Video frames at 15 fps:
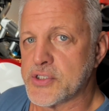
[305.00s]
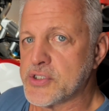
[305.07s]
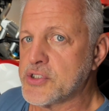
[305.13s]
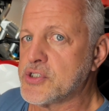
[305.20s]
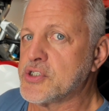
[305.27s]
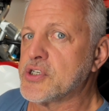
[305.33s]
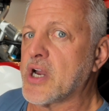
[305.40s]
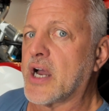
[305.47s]

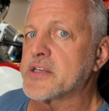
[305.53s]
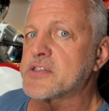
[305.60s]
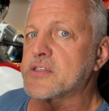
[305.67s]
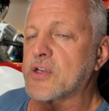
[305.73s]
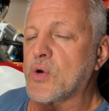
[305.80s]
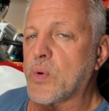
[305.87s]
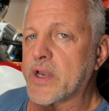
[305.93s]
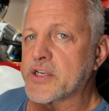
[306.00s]

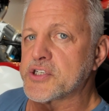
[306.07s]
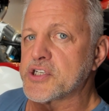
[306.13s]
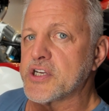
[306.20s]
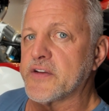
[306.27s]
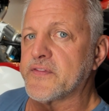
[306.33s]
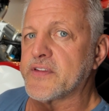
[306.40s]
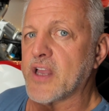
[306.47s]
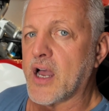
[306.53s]
just quick
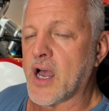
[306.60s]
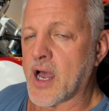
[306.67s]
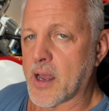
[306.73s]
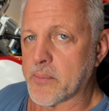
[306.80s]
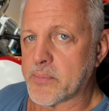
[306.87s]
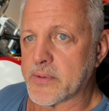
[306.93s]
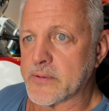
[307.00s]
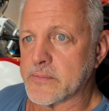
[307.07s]
shift up.